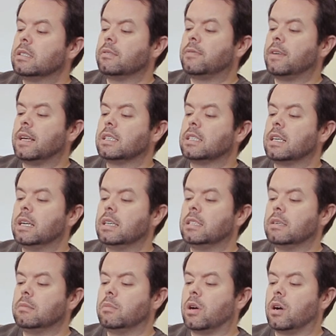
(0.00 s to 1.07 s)
a
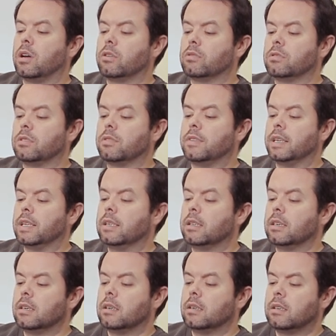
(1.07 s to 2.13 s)
fascinating biography,
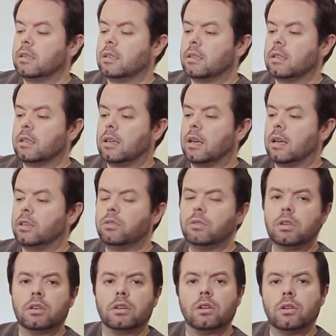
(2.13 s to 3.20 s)
and you
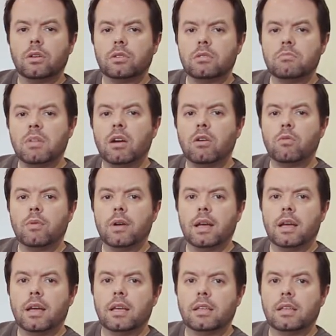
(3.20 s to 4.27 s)
learn a lot about
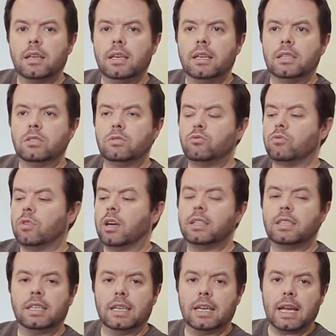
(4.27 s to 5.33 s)
where his
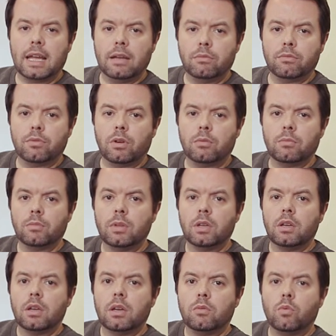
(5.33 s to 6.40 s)
writing came from,
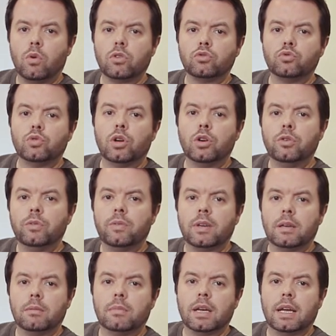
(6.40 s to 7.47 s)
what drove
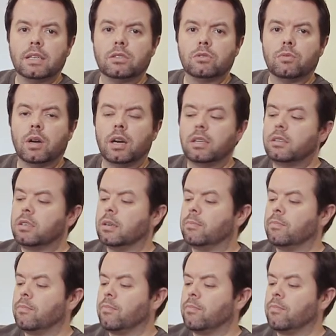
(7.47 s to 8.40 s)
him as a writer.